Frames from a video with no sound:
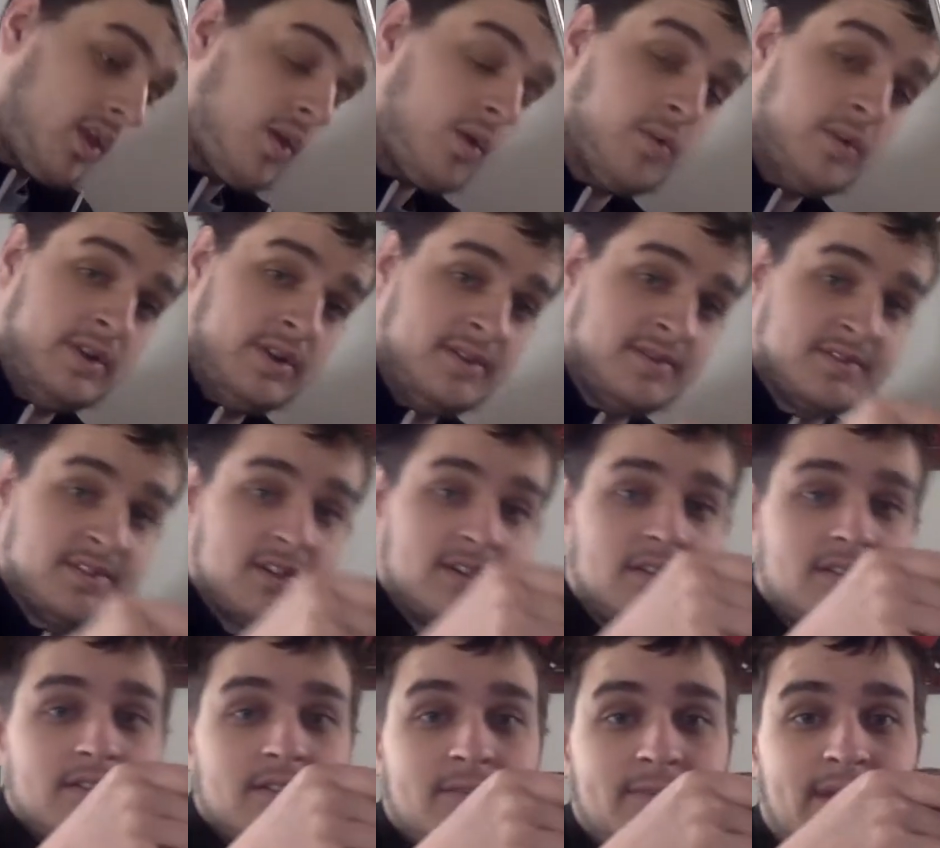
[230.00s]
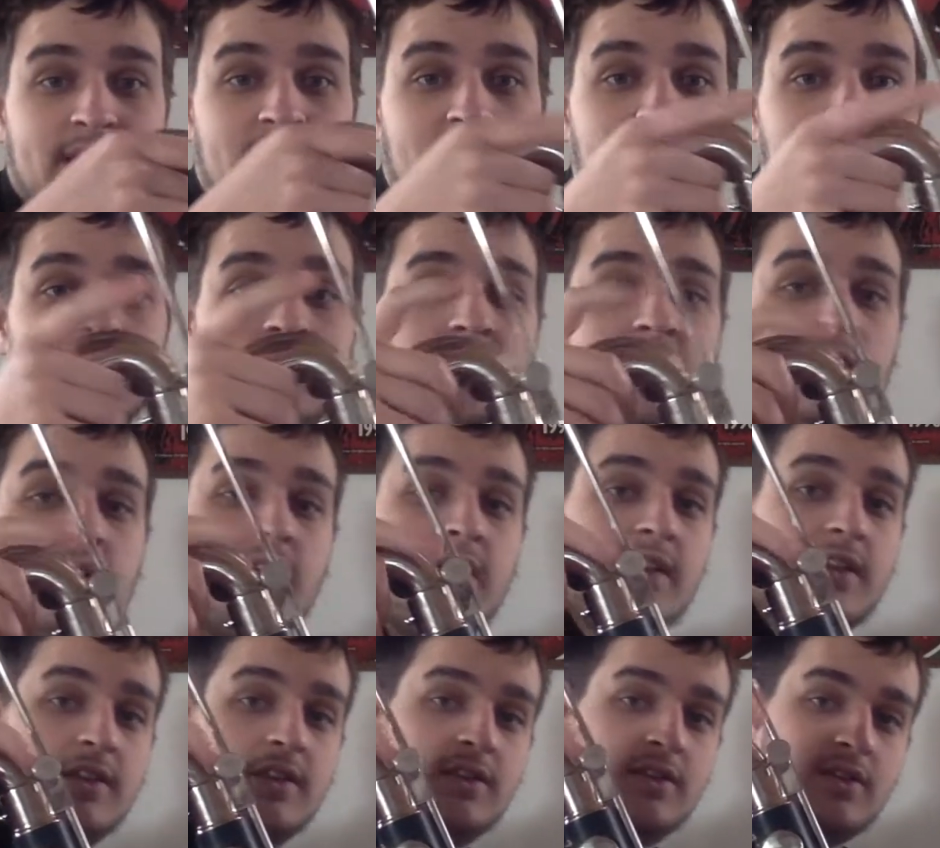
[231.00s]
using the bell,
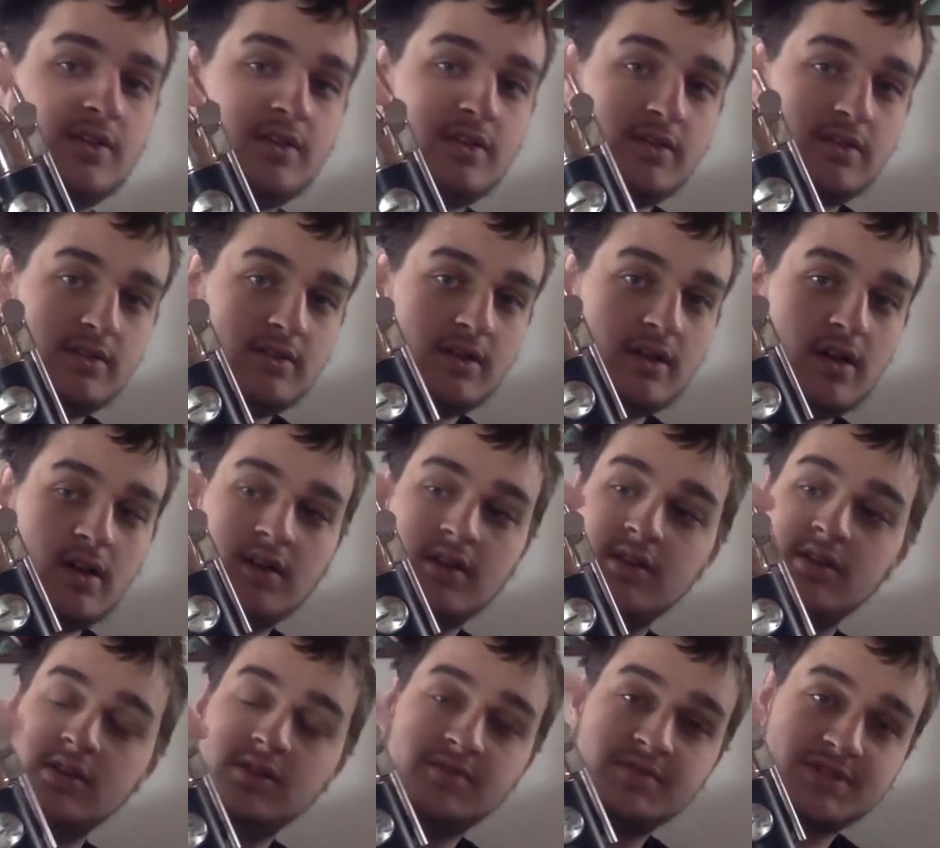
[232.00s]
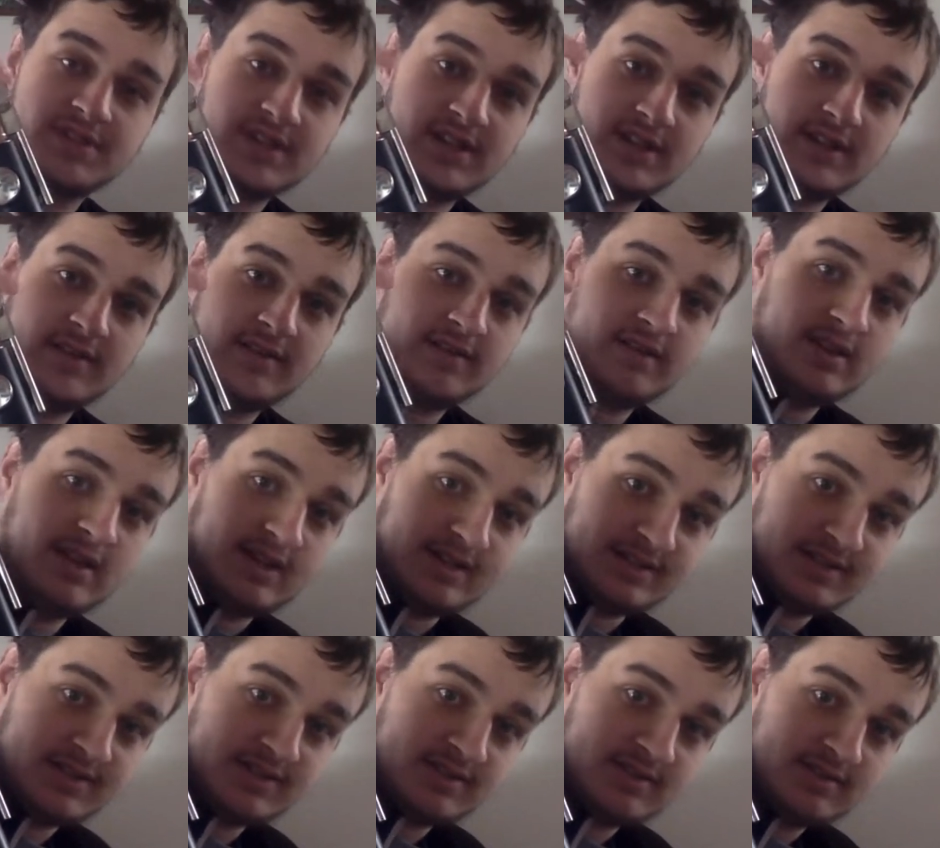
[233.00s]
you'll loosen
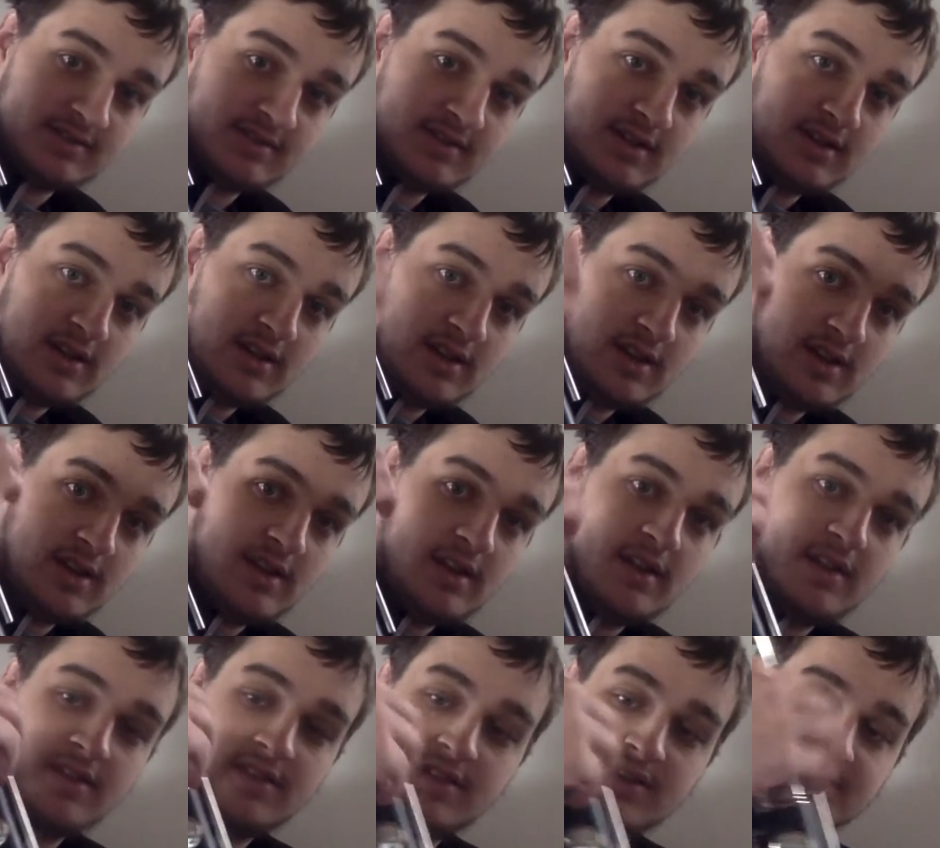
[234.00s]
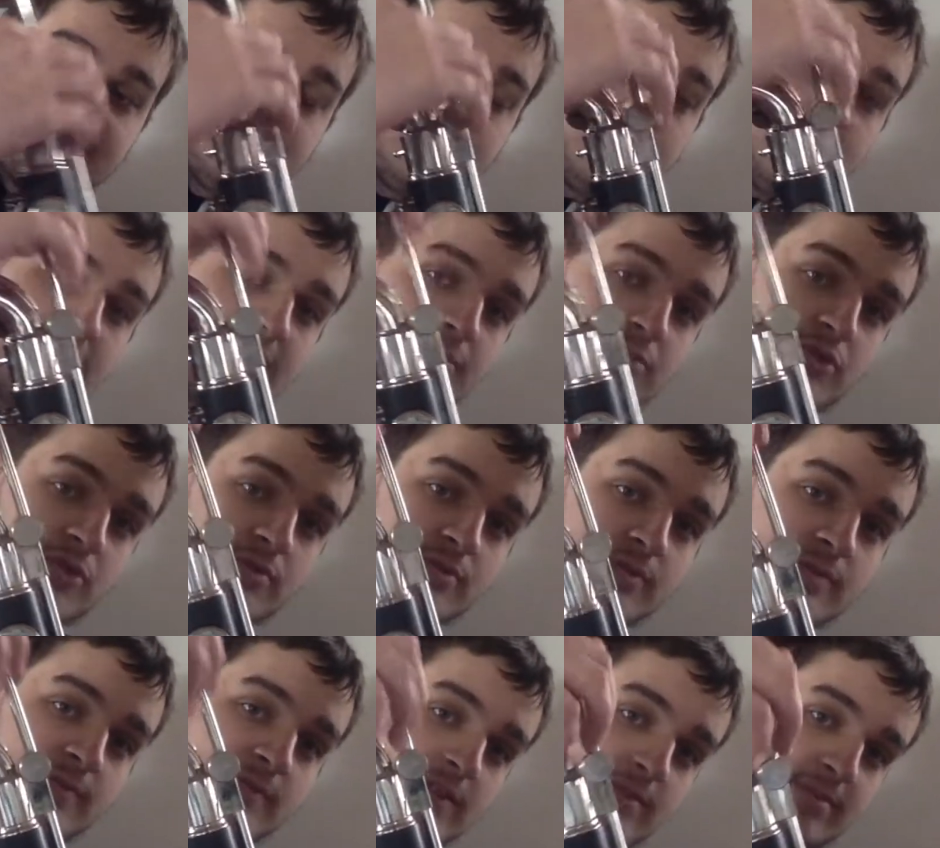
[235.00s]
this, thus creating more room
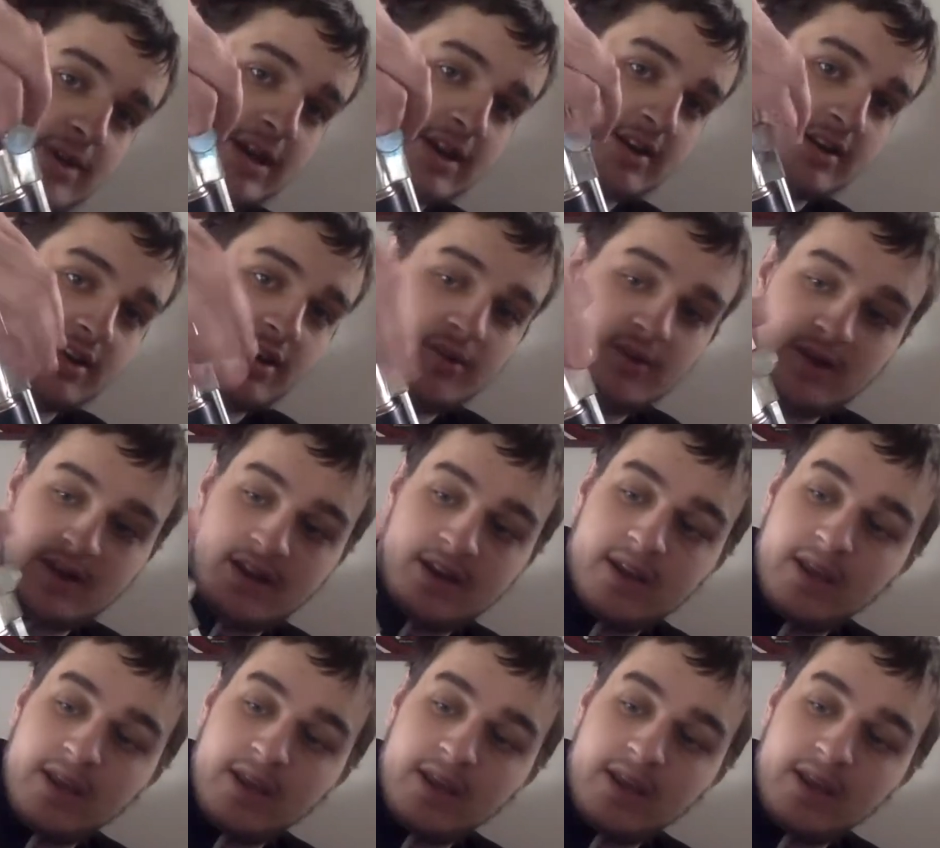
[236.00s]
for the peg to go in.